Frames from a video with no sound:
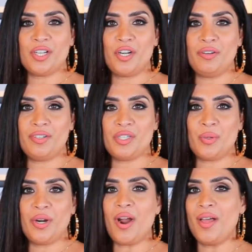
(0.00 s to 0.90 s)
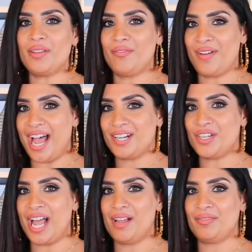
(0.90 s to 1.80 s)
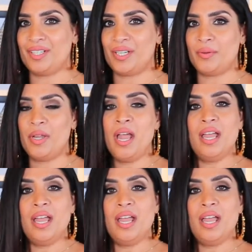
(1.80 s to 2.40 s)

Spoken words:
Curvatour on the Fash Avenue.